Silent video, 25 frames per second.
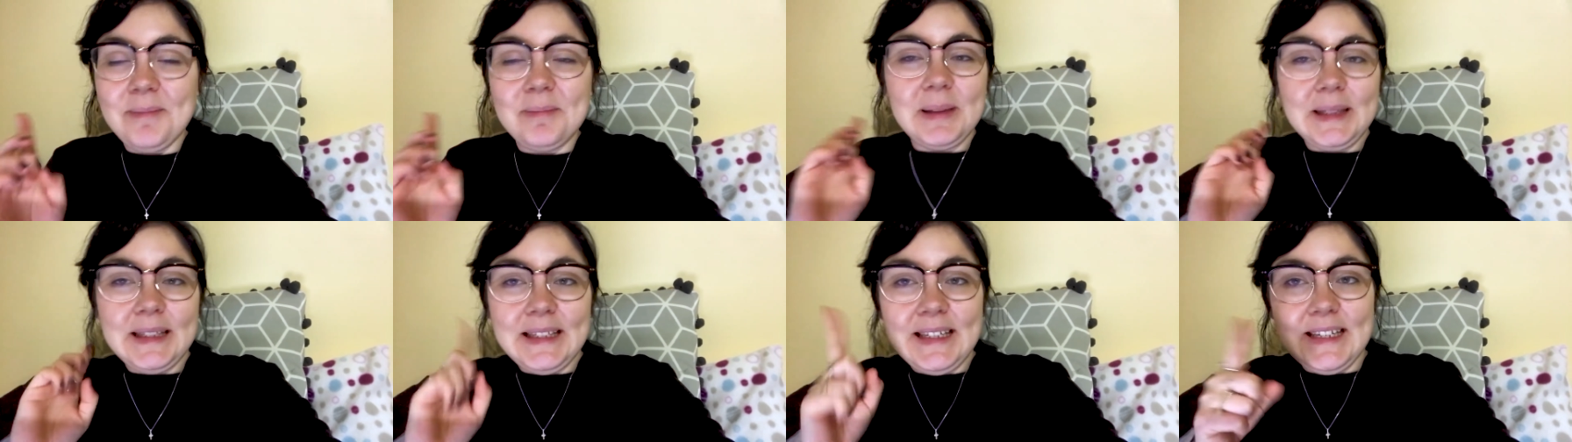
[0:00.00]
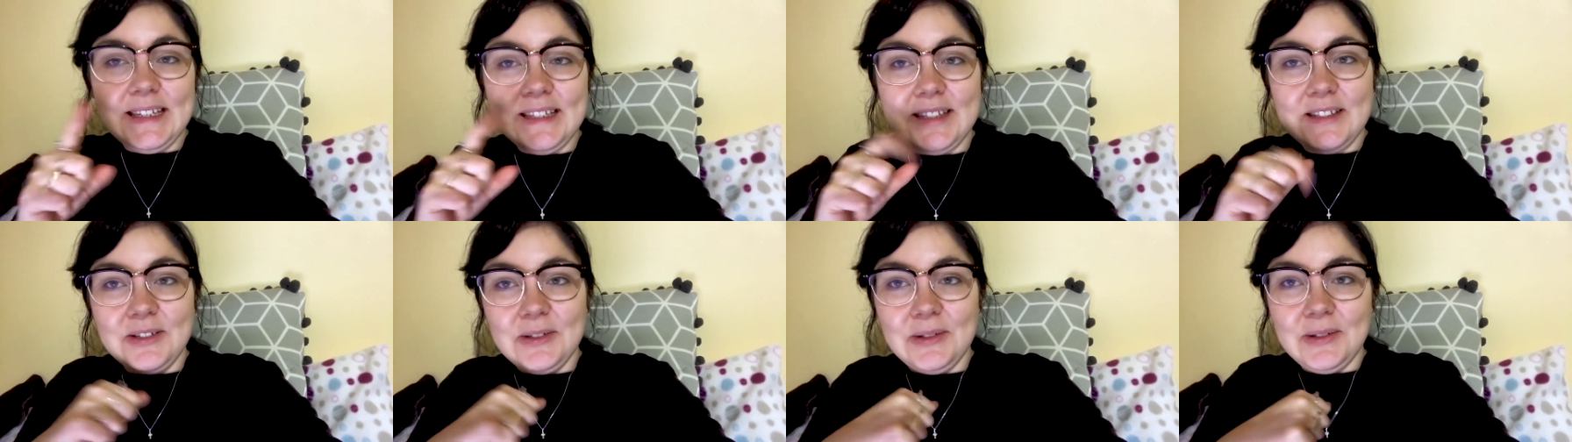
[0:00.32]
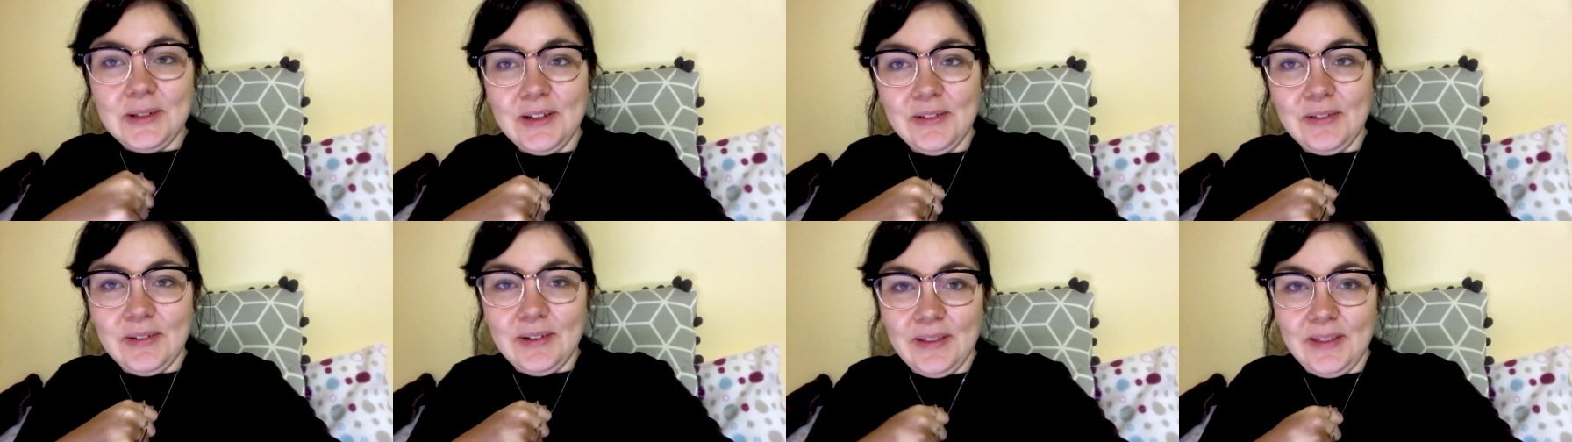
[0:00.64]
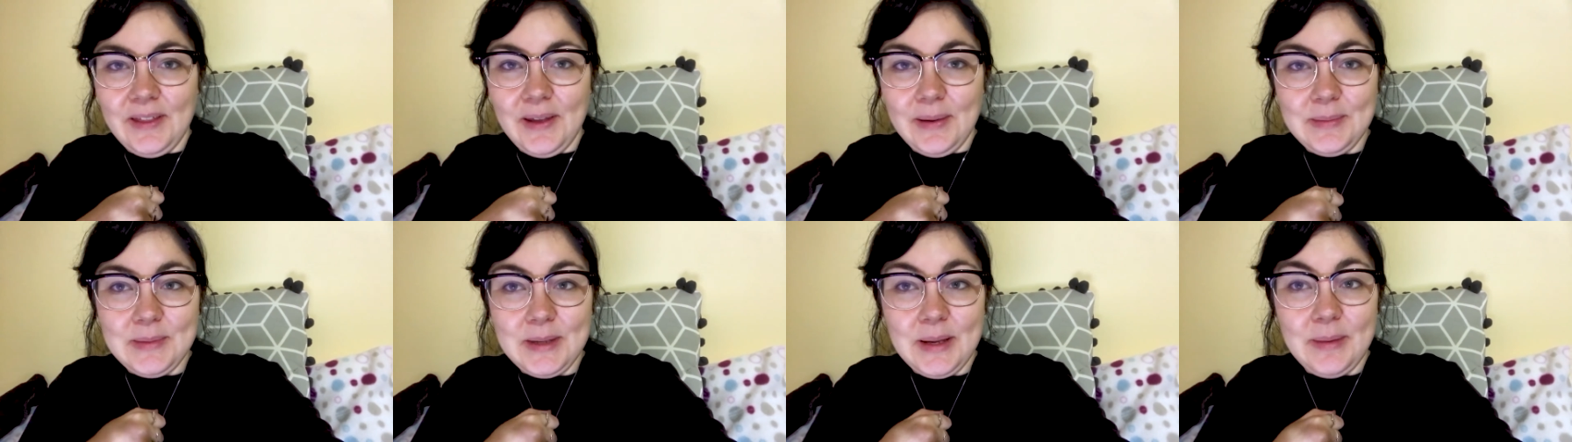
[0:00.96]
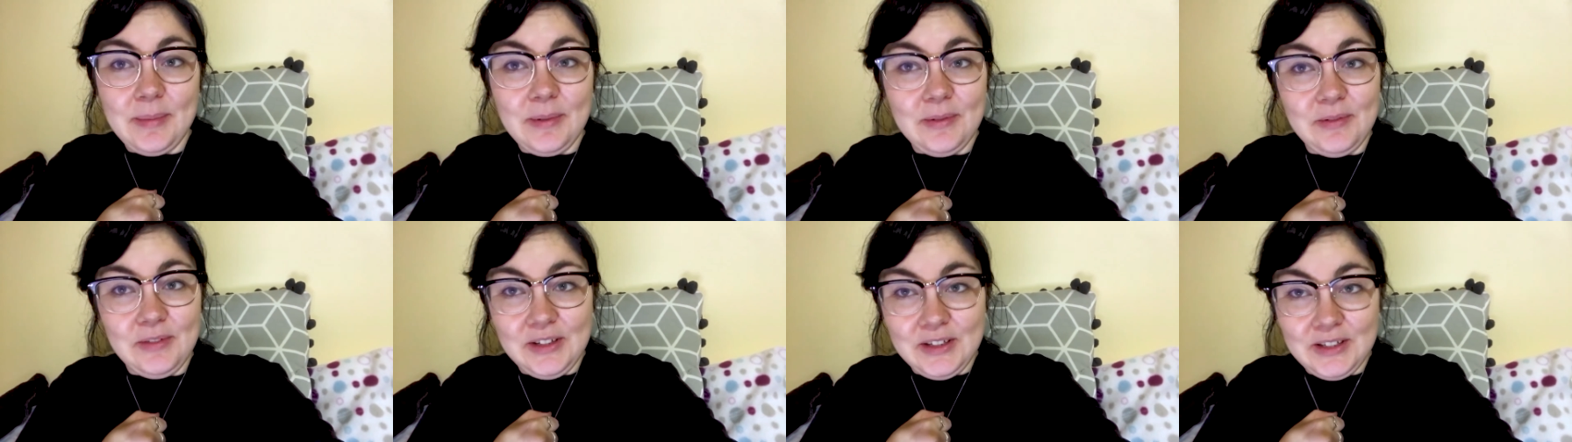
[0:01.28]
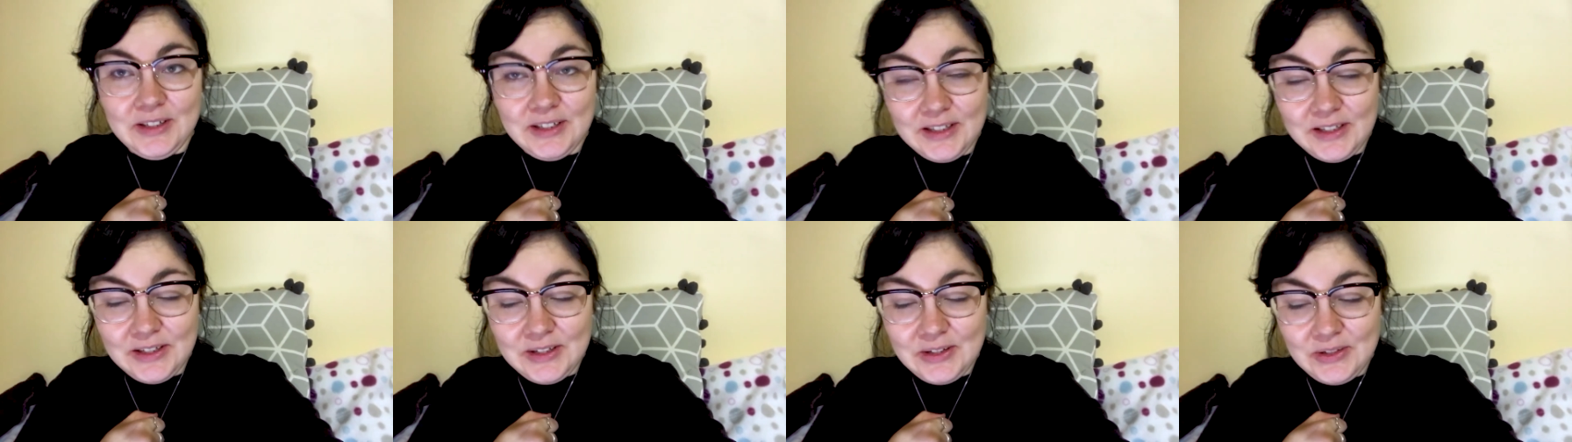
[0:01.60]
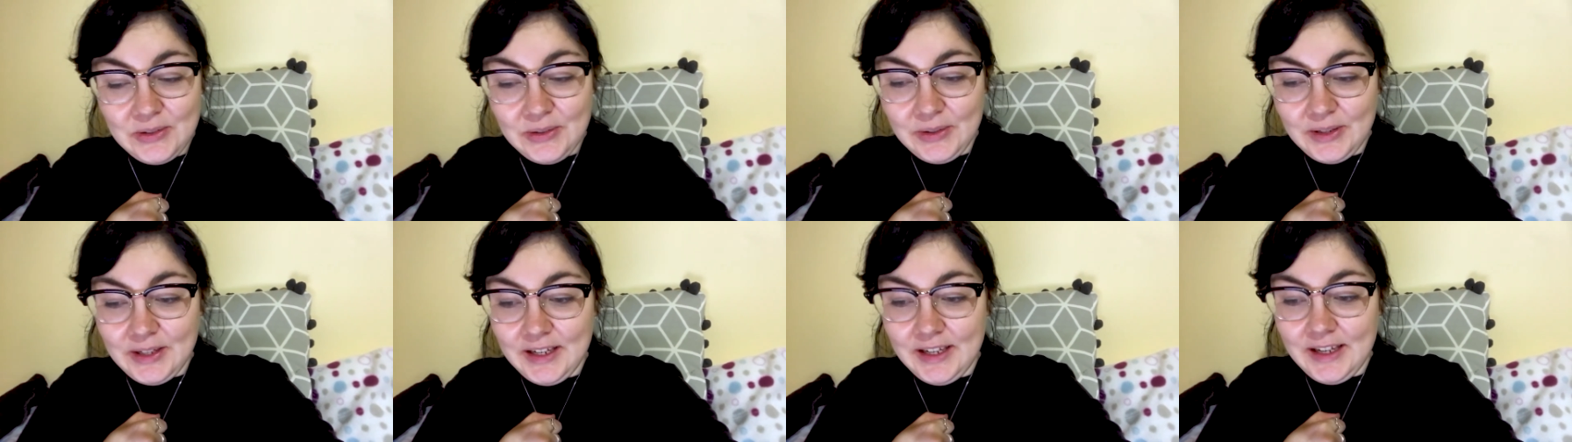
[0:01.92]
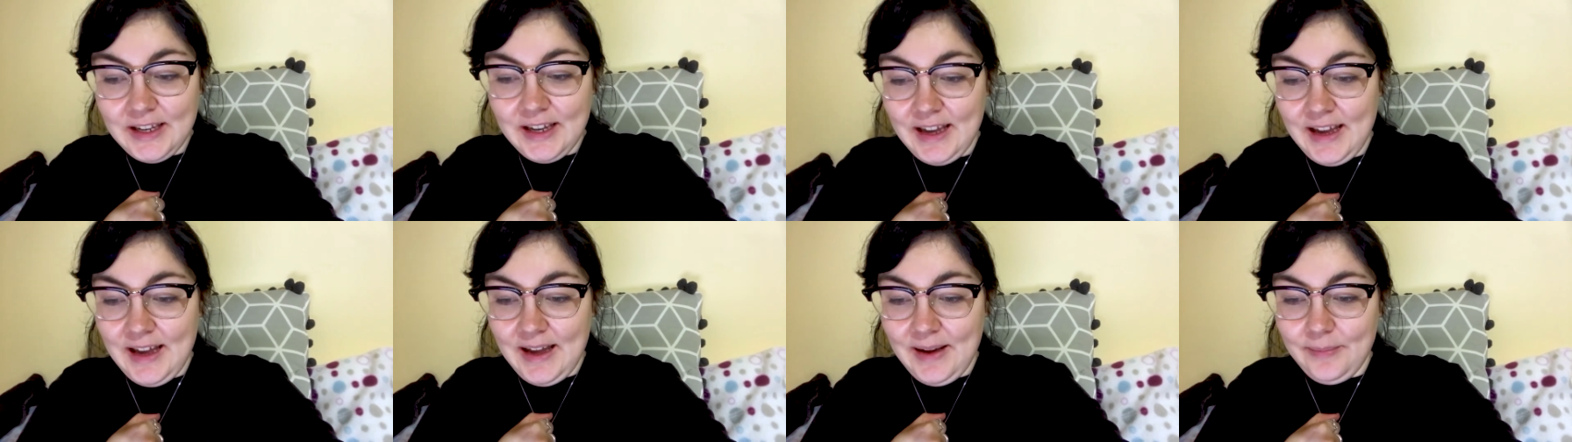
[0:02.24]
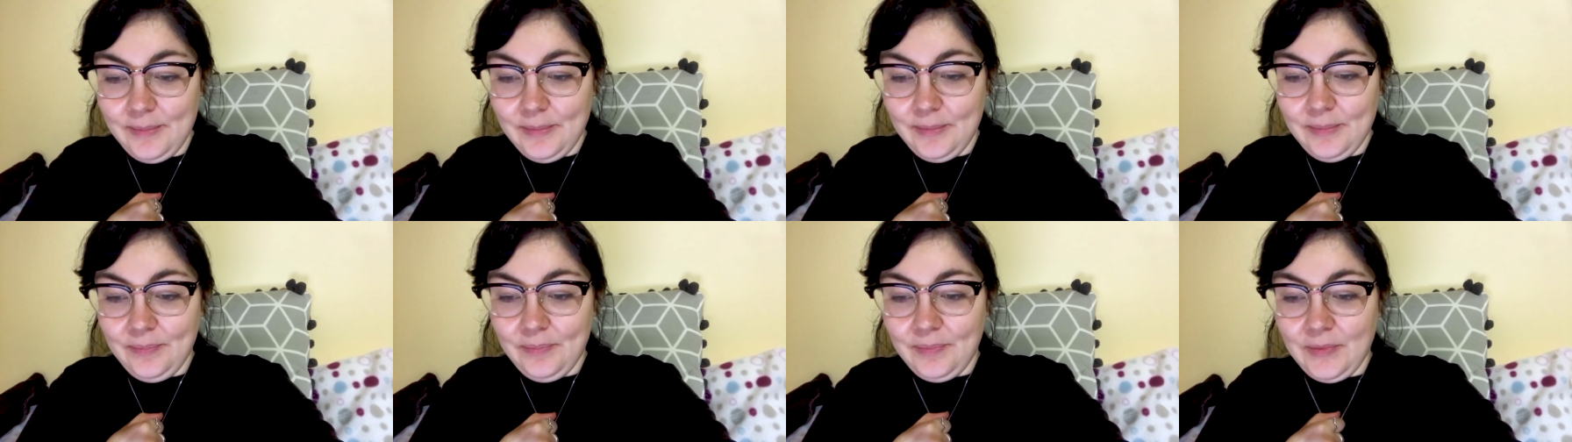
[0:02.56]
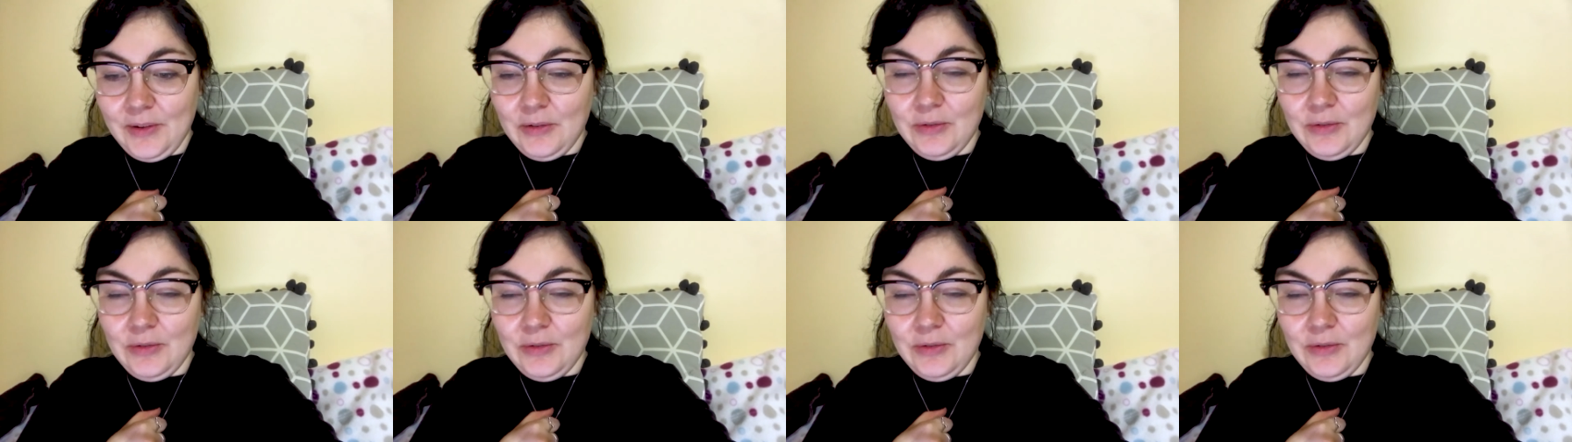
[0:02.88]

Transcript: please do give it a thumbs up if you did enjoy it um,